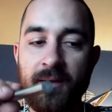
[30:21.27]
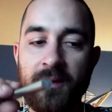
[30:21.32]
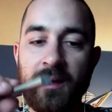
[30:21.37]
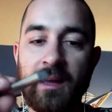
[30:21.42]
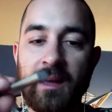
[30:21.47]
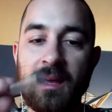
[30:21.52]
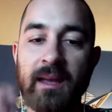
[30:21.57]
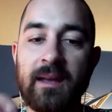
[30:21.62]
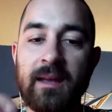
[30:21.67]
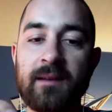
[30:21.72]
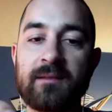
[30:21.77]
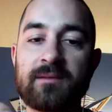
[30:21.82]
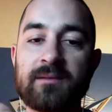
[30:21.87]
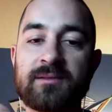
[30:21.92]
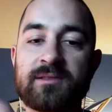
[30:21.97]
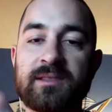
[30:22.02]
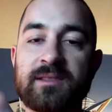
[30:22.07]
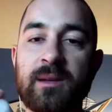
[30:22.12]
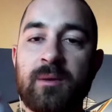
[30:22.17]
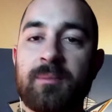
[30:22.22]

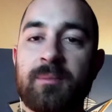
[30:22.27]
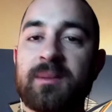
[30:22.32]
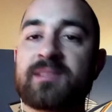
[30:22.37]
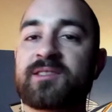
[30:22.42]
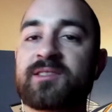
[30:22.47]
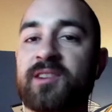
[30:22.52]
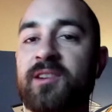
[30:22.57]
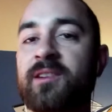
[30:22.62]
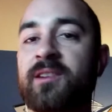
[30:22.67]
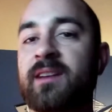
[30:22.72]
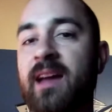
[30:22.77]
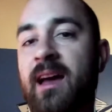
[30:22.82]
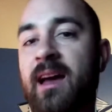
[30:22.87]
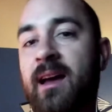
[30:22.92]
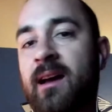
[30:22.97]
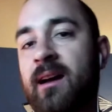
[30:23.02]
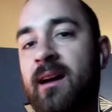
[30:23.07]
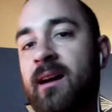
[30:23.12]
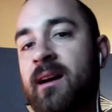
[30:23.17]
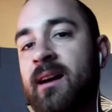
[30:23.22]
there would be certain
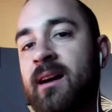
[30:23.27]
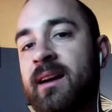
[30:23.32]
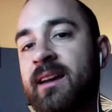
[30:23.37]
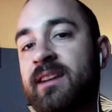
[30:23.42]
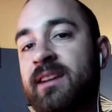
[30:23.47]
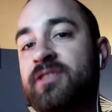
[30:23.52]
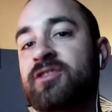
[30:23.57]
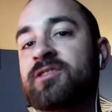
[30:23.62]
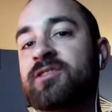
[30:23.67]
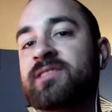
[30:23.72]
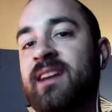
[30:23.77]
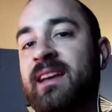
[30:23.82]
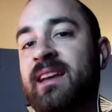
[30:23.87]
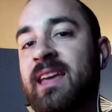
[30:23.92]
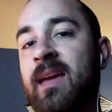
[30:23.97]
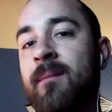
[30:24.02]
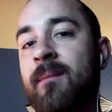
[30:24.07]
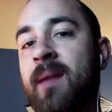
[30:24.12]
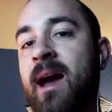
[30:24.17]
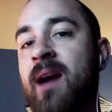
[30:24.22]
issues that
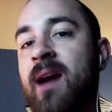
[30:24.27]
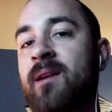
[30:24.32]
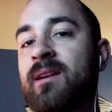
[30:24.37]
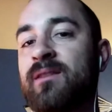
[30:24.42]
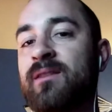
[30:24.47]
came out.